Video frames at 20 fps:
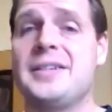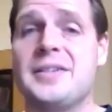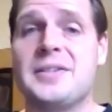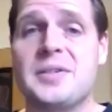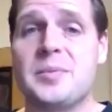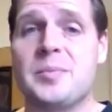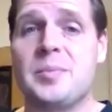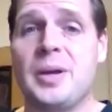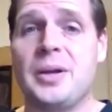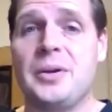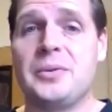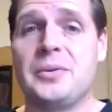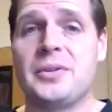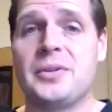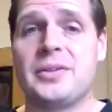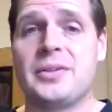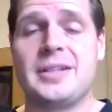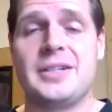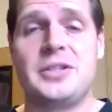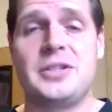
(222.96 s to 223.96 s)
This
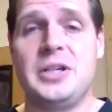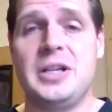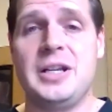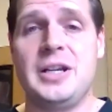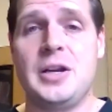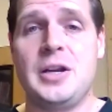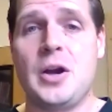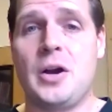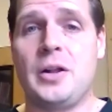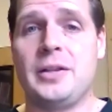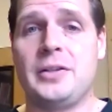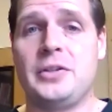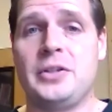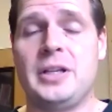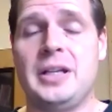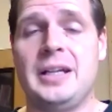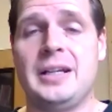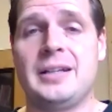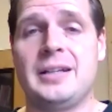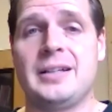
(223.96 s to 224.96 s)

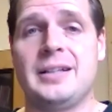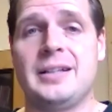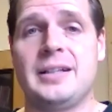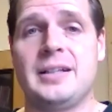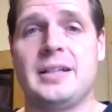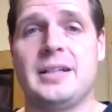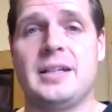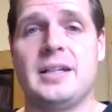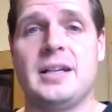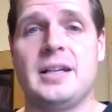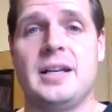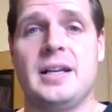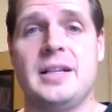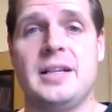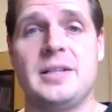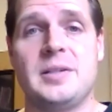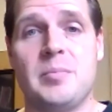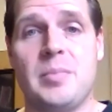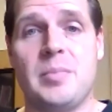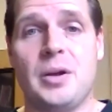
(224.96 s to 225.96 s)
genealogy
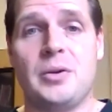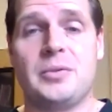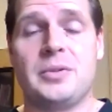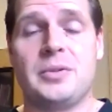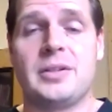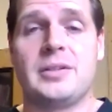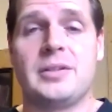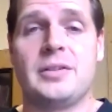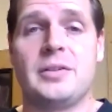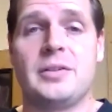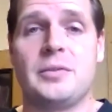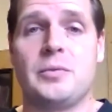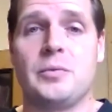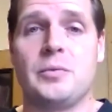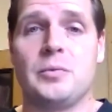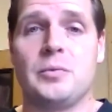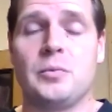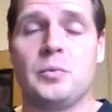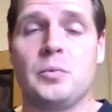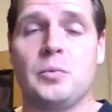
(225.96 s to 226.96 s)
is about
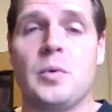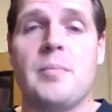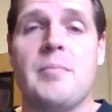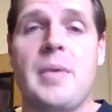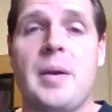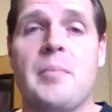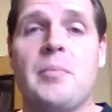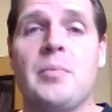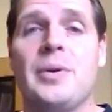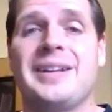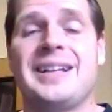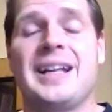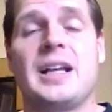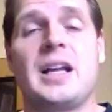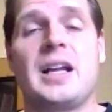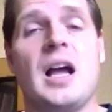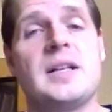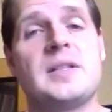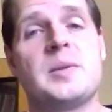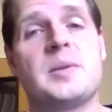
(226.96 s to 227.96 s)
remembering
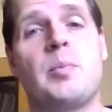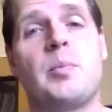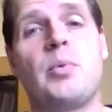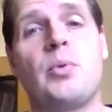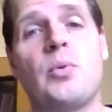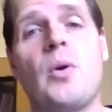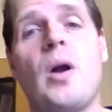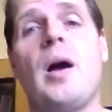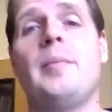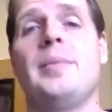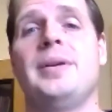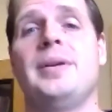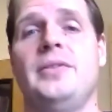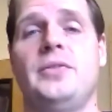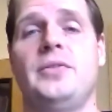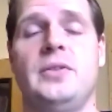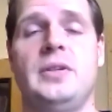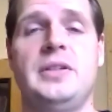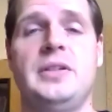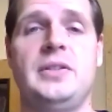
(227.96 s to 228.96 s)
that God's
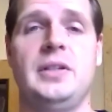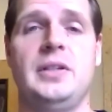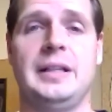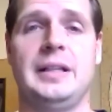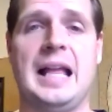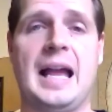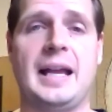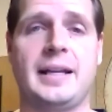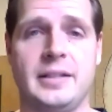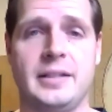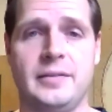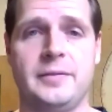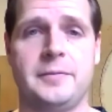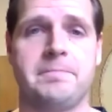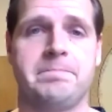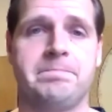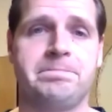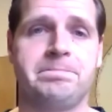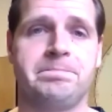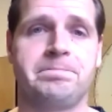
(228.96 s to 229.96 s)
promise is still
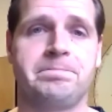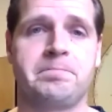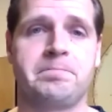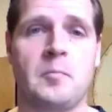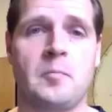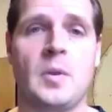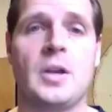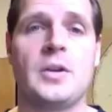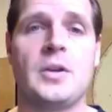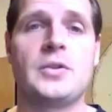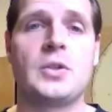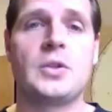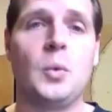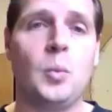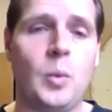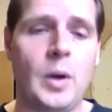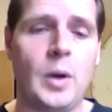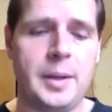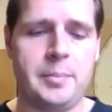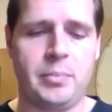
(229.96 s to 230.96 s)
active.
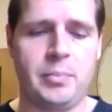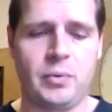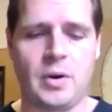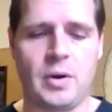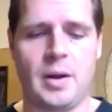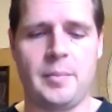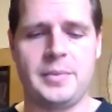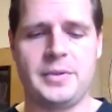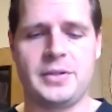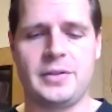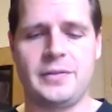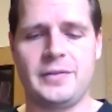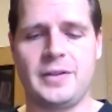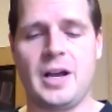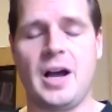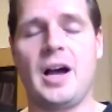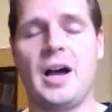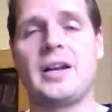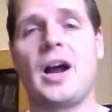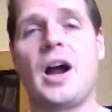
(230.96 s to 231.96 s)
So what promise
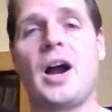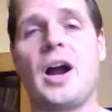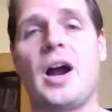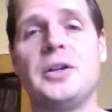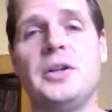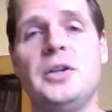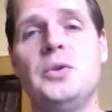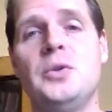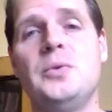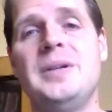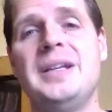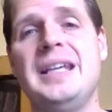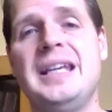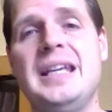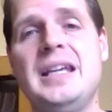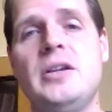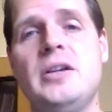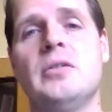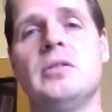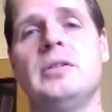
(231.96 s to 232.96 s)
of God are you
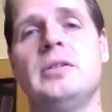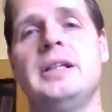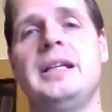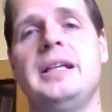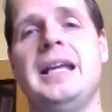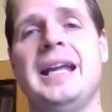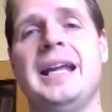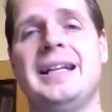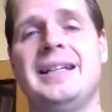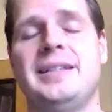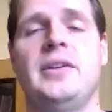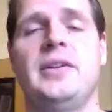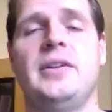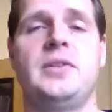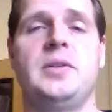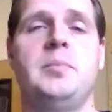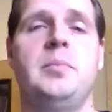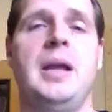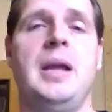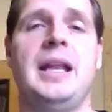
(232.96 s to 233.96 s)
eagerly
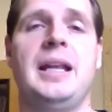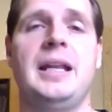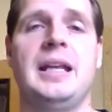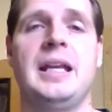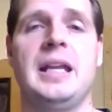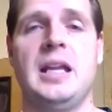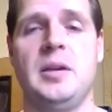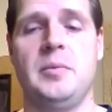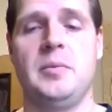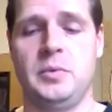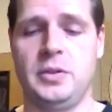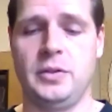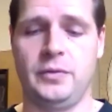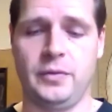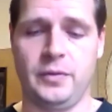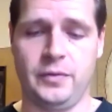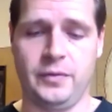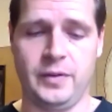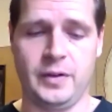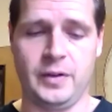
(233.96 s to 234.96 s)
anticipating him
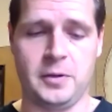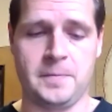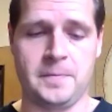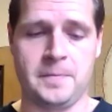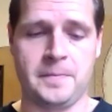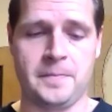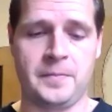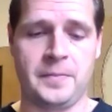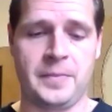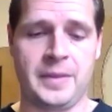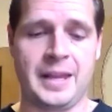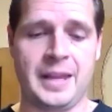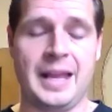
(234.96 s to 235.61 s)
to fulfill?